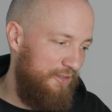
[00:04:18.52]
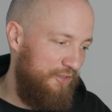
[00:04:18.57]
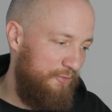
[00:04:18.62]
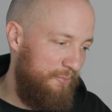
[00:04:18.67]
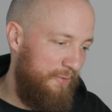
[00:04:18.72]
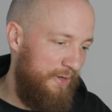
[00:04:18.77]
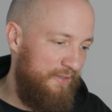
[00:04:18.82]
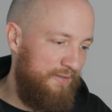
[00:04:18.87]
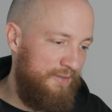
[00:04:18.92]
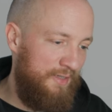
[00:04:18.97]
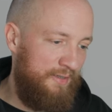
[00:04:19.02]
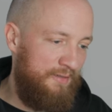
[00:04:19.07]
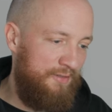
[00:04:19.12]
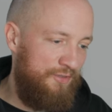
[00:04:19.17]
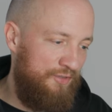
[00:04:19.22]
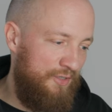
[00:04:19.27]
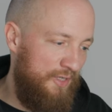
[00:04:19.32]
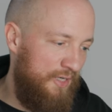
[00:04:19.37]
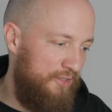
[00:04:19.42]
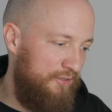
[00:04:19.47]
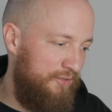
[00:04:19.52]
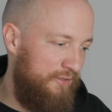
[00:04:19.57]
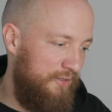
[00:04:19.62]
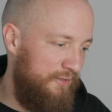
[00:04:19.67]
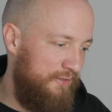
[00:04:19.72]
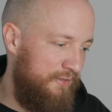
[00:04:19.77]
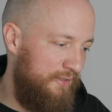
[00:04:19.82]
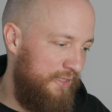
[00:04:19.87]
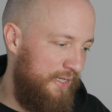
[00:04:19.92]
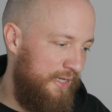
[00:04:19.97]
SpaceX
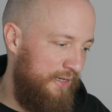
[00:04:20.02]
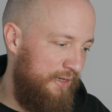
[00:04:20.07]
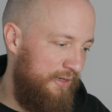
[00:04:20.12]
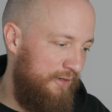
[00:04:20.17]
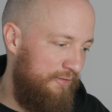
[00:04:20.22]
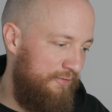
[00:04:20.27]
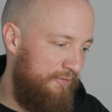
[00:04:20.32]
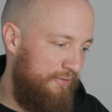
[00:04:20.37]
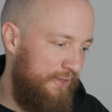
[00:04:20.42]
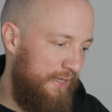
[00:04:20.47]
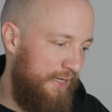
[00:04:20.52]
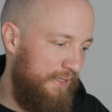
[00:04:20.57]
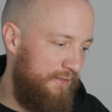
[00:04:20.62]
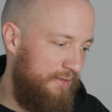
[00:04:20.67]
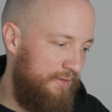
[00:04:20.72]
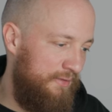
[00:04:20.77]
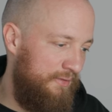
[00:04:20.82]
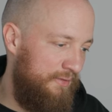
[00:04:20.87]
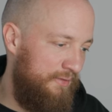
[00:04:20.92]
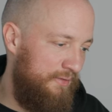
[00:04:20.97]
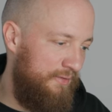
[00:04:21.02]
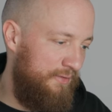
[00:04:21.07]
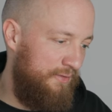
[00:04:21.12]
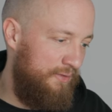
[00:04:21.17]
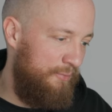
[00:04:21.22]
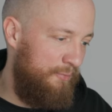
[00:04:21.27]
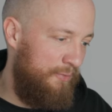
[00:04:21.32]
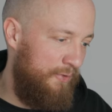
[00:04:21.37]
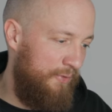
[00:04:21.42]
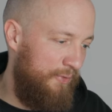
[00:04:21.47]
charges a flat
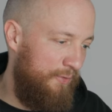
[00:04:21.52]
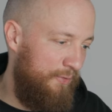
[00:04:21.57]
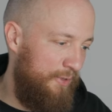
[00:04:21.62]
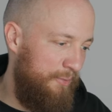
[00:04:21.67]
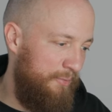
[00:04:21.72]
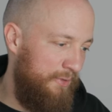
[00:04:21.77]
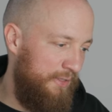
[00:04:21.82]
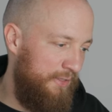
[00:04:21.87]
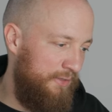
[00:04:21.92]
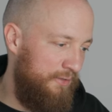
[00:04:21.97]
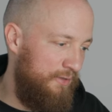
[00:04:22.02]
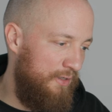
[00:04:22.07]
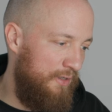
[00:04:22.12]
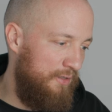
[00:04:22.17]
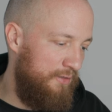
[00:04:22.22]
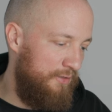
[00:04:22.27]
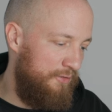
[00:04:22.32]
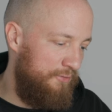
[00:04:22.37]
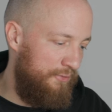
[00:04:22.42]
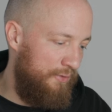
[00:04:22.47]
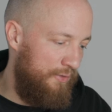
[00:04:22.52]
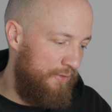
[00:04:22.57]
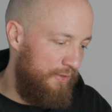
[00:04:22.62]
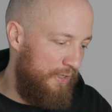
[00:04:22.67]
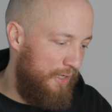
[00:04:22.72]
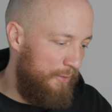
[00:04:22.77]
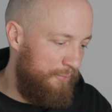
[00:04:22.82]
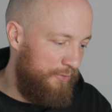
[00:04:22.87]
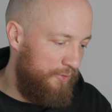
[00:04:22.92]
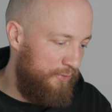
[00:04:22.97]
$0.3 million
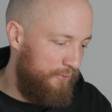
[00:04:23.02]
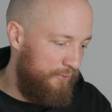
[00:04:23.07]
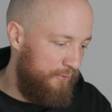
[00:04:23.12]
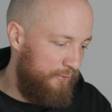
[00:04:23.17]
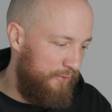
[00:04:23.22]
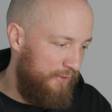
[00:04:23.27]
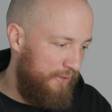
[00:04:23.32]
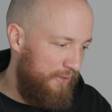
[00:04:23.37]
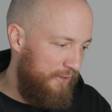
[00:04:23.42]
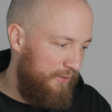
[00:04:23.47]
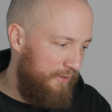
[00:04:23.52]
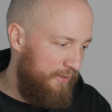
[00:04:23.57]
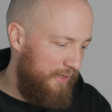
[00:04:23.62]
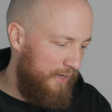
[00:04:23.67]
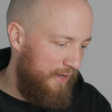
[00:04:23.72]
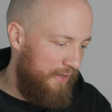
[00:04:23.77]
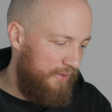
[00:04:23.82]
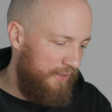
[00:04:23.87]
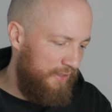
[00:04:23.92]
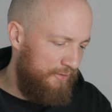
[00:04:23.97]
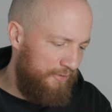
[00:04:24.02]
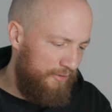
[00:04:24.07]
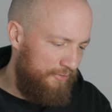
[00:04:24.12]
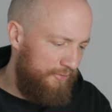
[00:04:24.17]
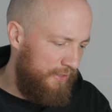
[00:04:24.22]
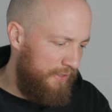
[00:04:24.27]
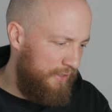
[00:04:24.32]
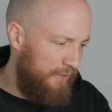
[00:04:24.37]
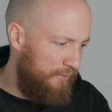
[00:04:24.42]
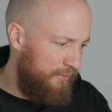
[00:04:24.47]
for up to, I think,
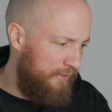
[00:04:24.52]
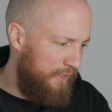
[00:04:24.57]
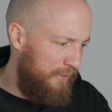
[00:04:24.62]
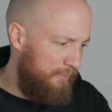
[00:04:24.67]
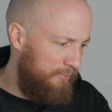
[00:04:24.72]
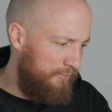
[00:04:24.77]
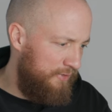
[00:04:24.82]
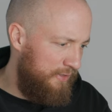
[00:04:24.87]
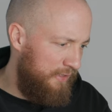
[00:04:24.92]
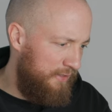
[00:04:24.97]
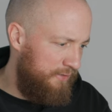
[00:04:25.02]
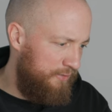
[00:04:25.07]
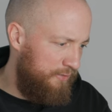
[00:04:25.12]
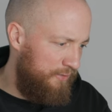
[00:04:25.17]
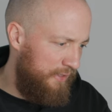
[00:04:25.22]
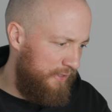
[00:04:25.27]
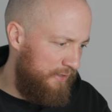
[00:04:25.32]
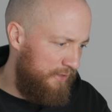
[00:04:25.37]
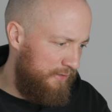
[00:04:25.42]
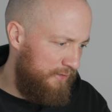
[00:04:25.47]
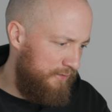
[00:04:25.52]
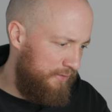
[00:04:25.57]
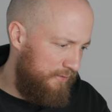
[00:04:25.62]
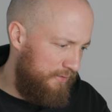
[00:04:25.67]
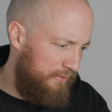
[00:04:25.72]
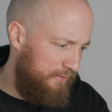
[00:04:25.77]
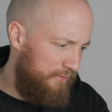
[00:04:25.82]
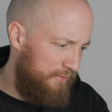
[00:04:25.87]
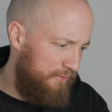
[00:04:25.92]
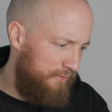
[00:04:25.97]
50 kilograms. Let's try
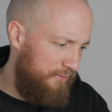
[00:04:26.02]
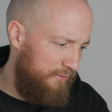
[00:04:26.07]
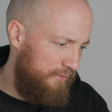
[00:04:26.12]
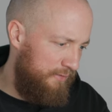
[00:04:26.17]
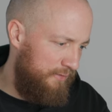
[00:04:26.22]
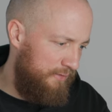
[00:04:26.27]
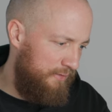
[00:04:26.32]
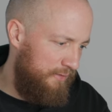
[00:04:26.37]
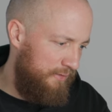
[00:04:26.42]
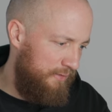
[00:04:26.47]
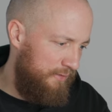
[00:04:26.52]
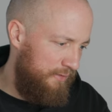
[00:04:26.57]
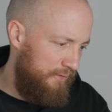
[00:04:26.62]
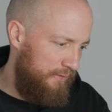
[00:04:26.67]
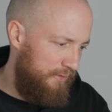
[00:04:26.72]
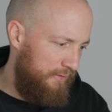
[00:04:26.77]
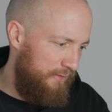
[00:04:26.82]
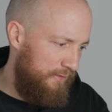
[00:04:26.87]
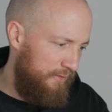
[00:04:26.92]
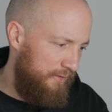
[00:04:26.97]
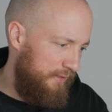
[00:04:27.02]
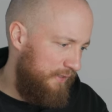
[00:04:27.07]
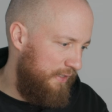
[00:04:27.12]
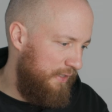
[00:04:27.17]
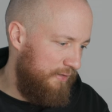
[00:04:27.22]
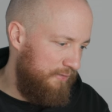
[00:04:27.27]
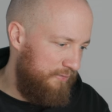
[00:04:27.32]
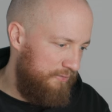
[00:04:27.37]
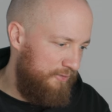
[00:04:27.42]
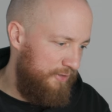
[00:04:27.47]
this.
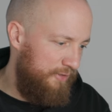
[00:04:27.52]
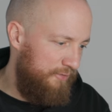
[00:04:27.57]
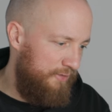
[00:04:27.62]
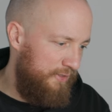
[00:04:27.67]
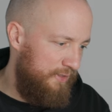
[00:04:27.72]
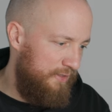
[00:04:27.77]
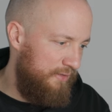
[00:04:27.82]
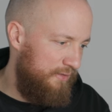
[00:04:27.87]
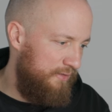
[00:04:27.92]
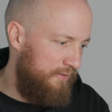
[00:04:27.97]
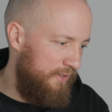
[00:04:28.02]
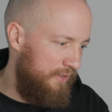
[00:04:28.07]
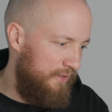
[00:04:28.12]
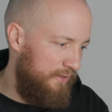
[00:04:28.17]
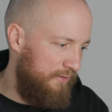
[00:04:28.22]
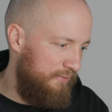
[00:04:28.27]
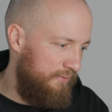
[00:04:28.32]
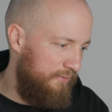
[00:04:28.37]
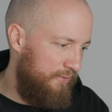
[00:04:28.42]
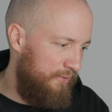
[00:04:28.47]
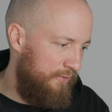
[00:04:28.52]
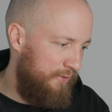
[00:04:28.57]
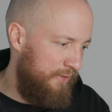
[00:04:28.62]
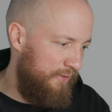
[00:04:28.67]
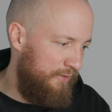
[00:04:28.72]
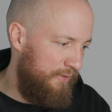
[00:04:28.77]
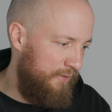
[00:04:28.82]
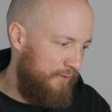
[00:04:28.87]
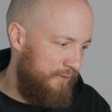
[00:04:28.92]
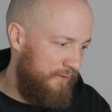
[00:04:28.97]
Yeah, 50 is still
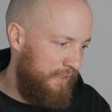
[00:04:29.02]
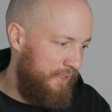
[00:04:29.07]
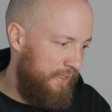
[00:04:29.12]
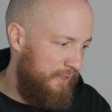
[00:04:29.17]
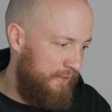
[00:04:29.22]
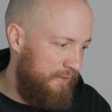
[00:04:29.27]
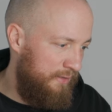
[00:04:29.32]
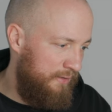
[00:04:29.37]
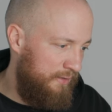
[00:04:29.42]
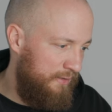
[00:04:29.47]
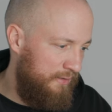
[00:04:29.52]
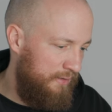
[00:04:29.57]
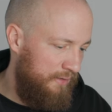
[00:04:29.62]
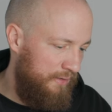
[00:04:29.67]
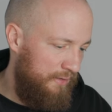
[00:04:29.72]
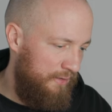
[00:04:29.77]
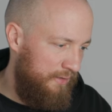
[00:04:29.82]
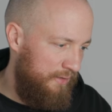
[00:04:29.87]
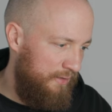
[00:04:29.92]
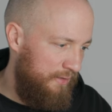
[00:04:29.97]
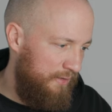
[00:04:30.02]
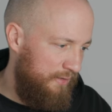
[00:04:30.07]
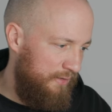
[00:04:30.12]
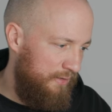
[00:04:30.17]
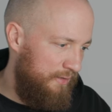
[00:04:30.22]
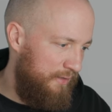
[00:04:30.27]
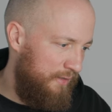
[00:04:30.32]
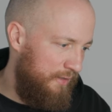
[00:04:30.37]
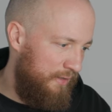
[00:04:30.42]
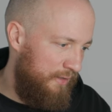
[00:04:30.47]
300k,
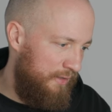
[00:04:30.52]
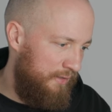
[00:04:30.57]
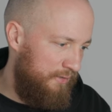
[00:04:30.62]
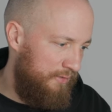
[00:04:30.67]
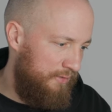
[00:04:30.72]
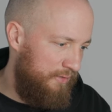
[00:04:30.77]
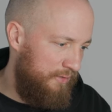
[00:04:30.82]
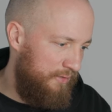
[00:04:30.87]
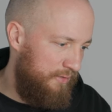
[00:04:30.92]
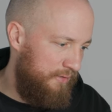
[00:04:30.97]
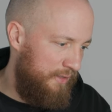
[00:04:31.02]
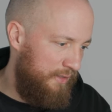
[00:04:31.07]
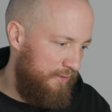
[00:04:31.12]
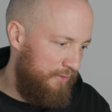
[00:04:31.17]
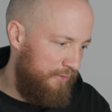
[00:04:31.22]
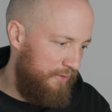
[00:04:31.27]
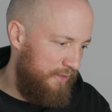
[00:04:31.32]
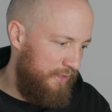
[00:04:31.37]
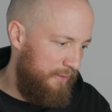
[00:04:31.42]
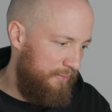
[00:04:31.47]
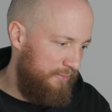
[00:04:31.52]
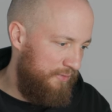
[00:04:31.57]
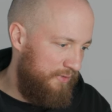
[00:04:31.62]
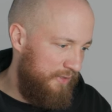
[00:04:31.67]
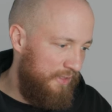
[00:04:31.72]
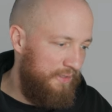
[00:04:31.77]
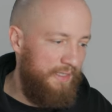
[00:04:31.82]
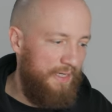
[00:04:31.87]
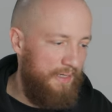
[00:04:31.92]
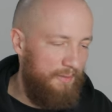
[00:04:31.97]
100 kilograms.
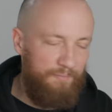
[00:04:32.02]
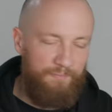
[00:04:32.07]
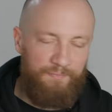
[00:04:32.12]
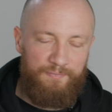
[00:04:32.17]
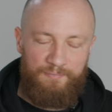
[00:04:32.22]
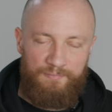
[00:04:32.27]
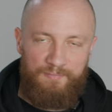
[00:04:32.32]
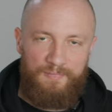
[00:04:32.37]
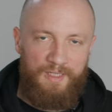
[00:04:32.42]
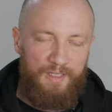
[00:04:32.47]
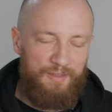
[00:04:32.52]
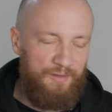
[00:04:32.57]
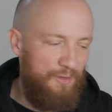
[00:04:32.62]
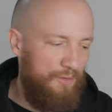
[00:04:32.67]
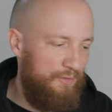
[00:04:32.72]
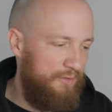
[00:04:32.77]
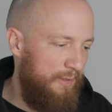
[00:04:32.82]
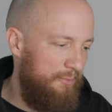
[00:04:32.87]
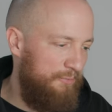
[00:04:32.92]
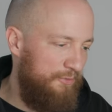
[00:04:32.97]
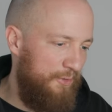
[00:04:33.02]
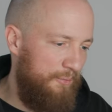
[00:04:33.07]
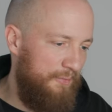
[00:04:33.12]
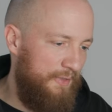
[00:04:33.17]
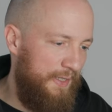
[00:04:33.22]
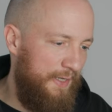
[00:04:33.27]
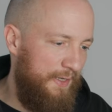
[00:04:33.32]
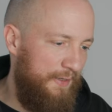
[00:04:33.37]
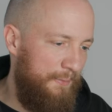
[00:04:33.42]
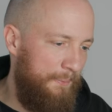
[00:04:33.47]
That, yeah, it goes up from
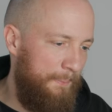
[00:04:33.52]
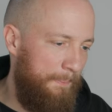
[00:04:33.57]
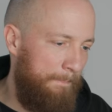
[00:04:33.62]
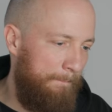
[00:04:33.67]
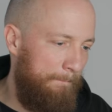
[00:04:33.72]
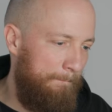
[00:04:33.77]
there.